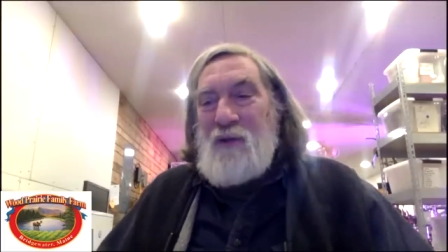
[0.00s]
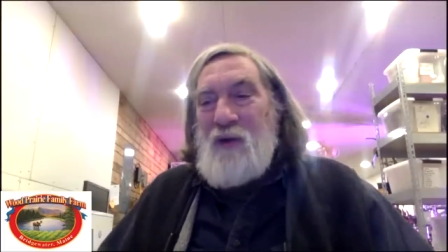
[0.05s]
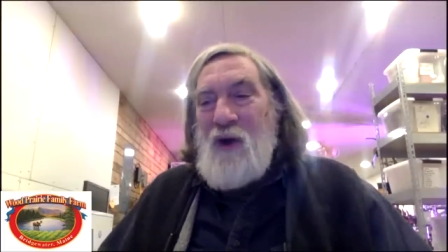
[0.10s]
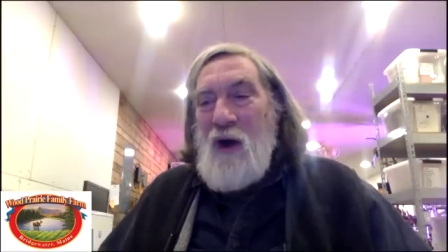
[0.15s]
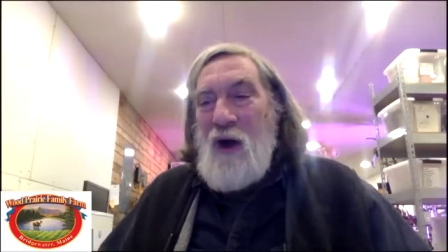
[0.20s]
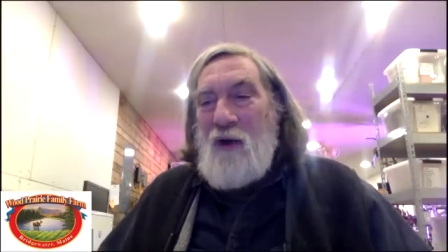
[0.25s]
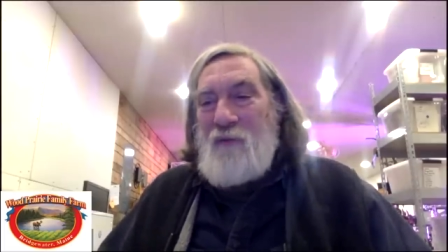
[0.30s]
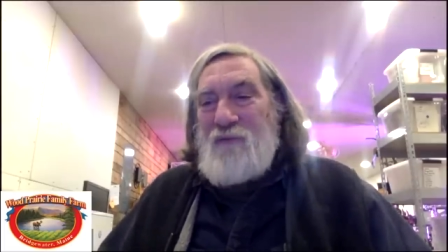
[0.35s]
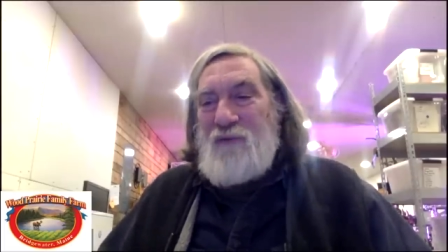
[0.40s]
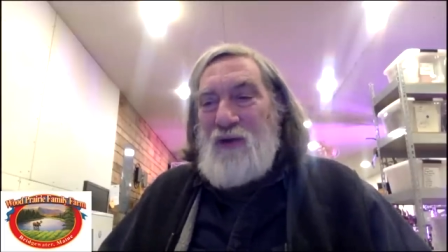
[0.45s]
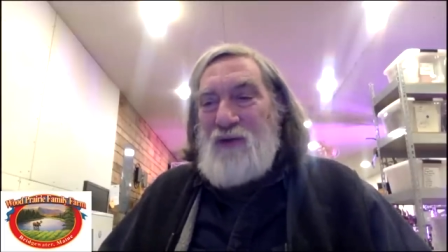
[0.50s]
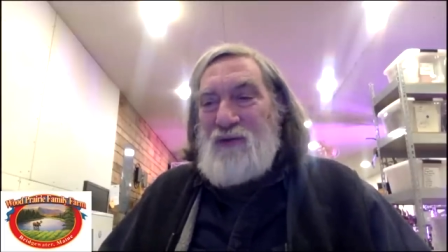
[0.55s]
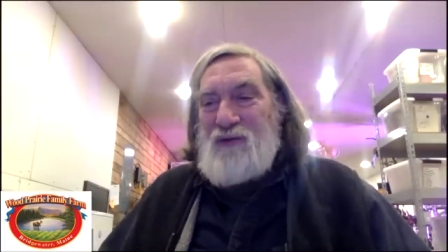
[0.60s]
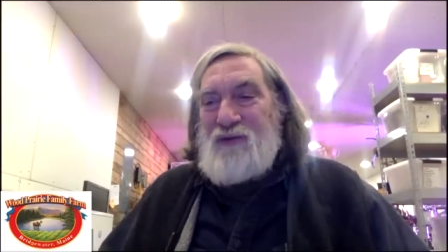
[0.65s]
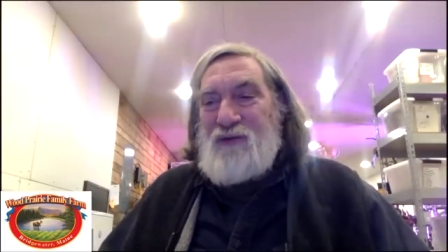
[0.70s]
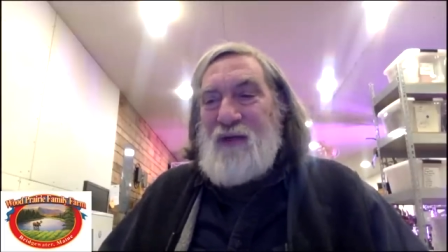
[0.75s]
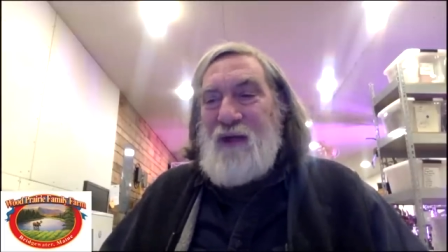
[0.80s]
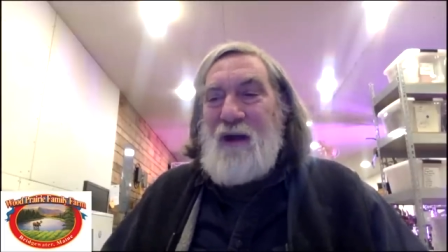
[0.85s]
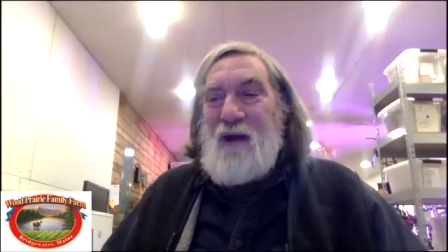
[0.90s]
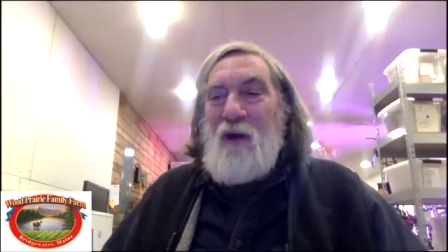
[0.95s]
Uh, you'd
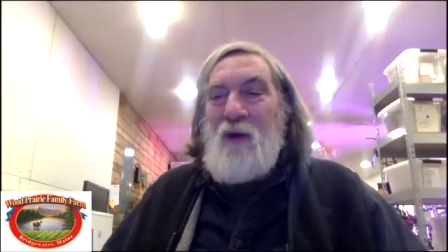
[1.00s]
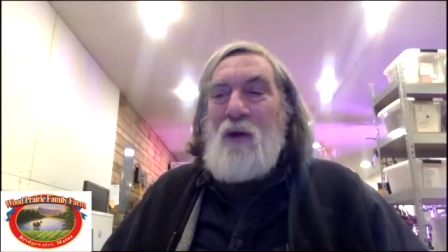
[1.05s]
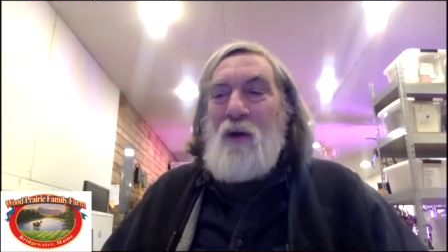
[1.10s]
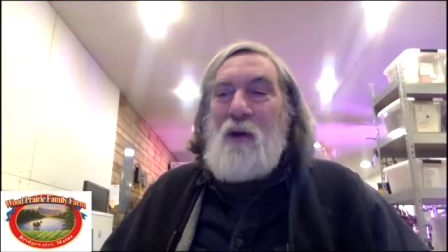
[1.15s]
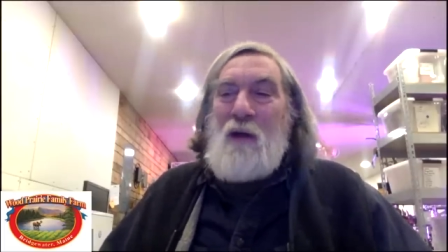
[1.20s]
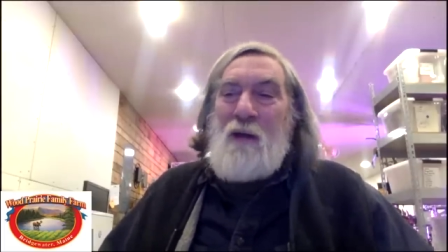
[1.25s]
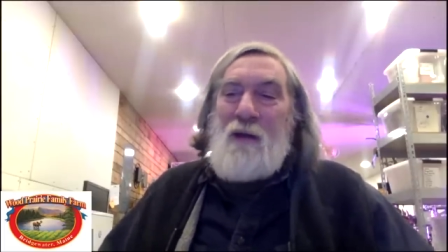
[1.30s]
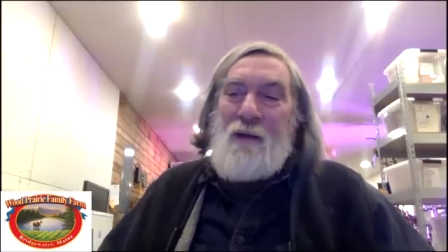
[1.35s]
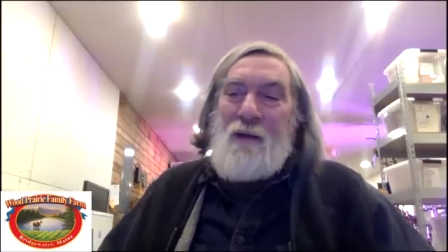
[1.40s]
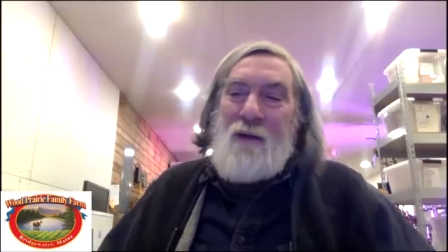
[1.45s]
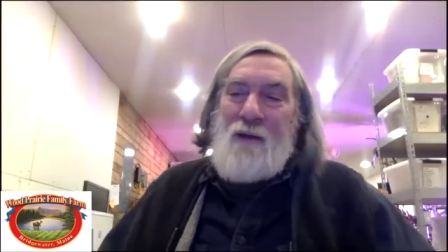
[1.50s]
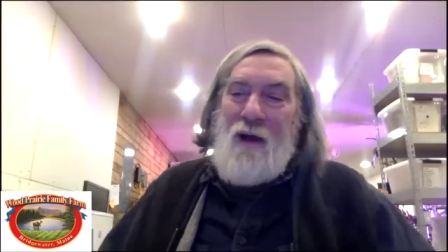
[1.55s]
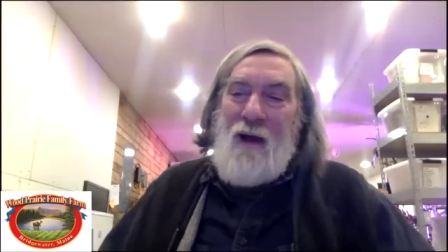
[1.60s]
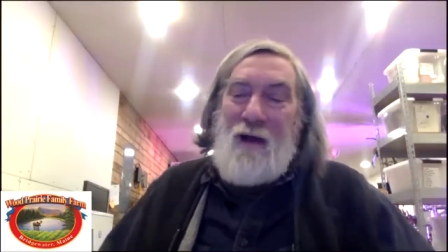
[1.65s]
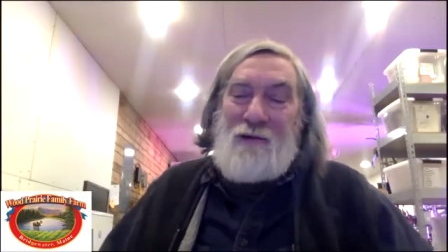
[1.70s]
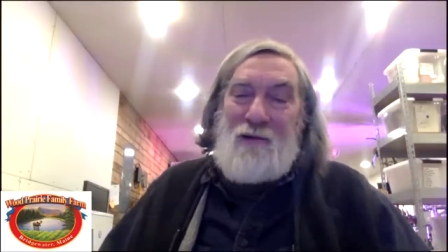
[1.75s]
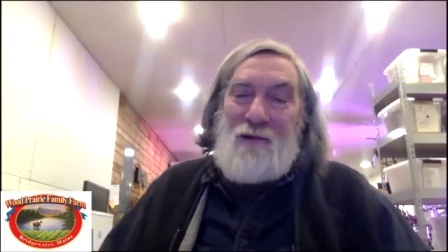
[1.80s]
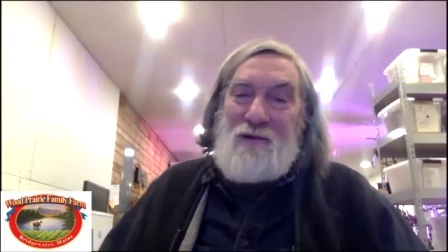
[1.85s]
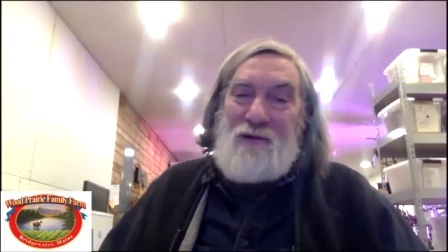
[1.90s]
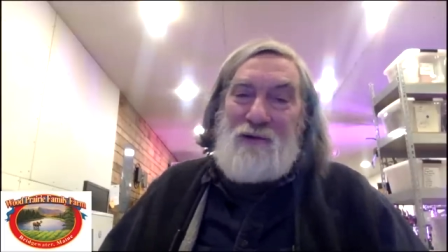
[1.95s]
harvest, you know,
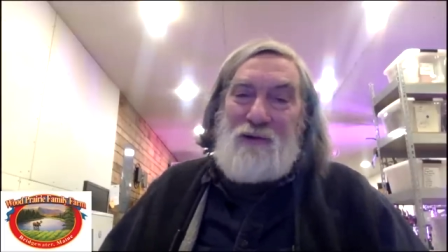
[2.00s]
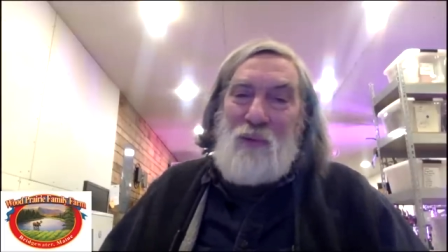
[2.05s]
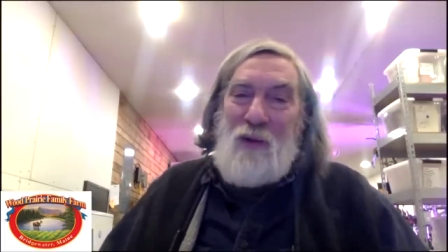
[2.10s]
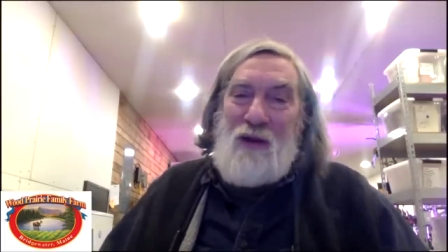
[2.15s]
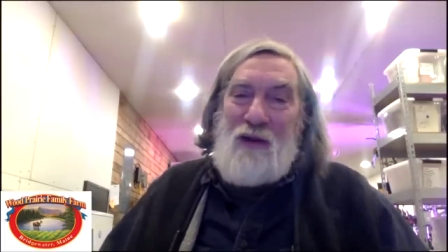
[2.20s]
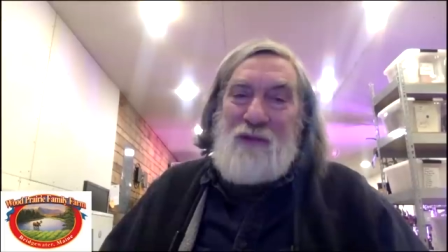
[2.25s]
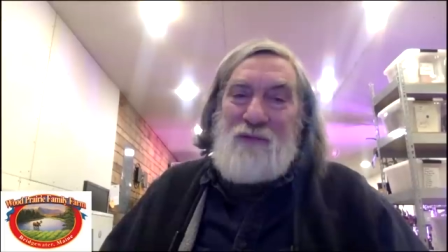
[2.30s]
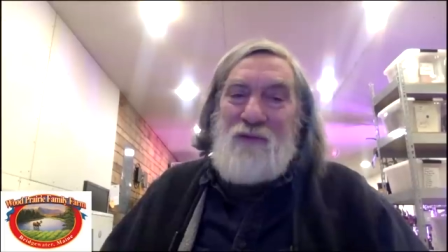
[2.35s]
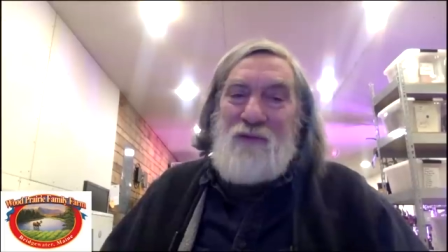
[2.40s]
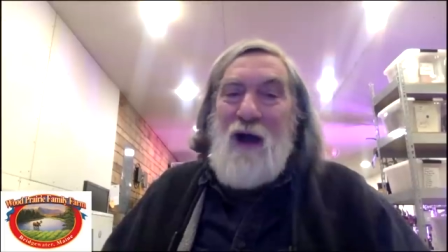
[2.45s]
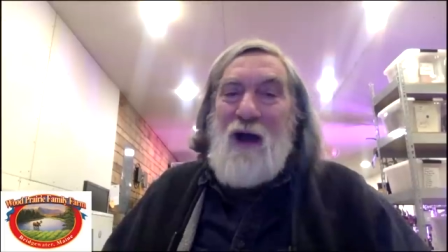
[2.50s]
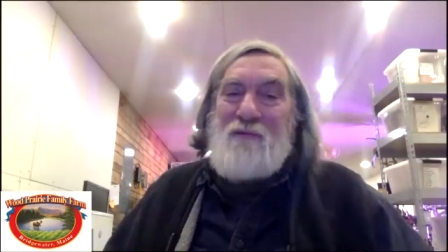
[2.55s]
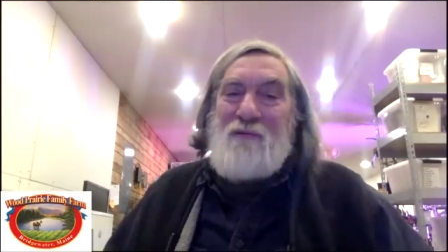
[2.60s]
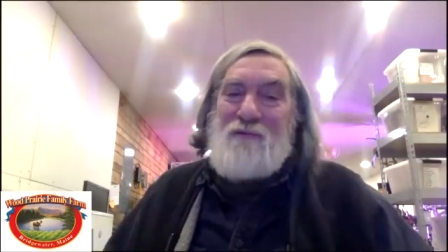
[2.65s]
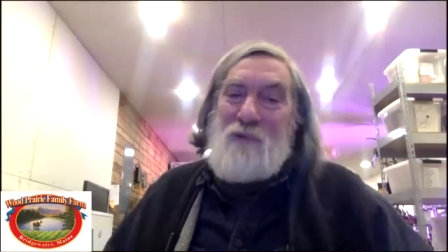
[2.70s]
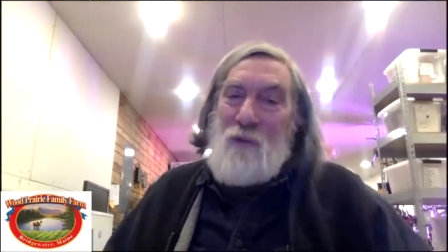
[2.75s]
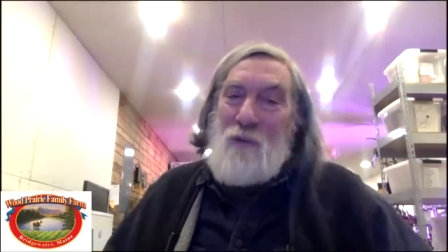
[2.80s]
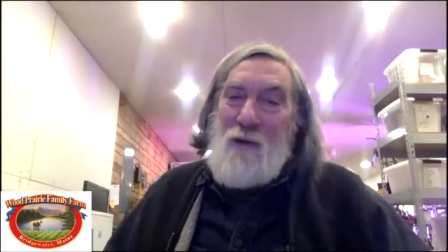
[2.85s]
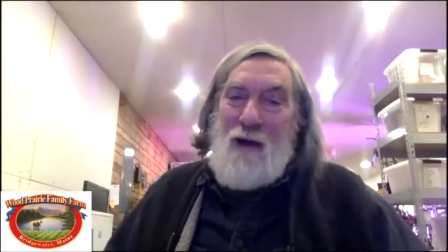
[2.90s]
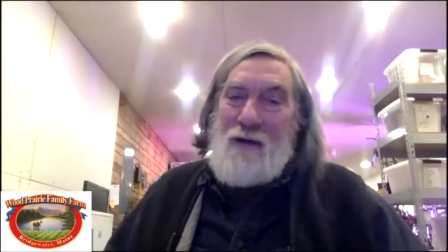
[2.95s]

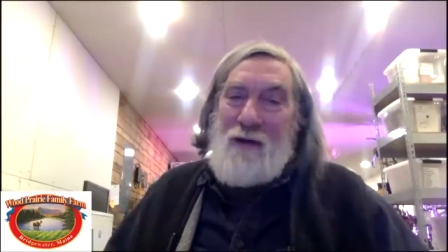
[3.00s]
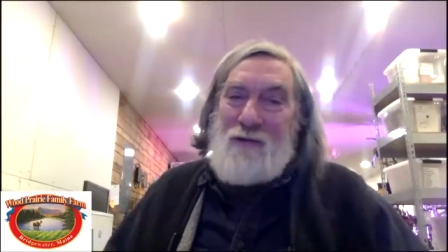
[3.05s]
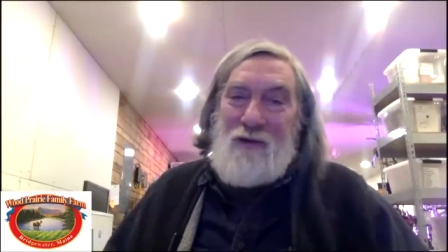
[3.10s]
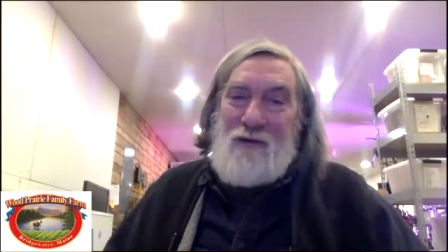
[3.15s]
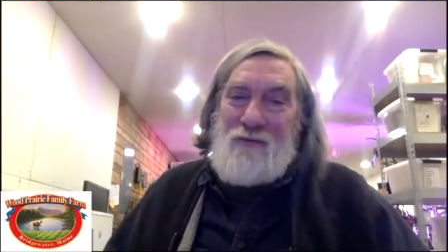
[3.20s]
125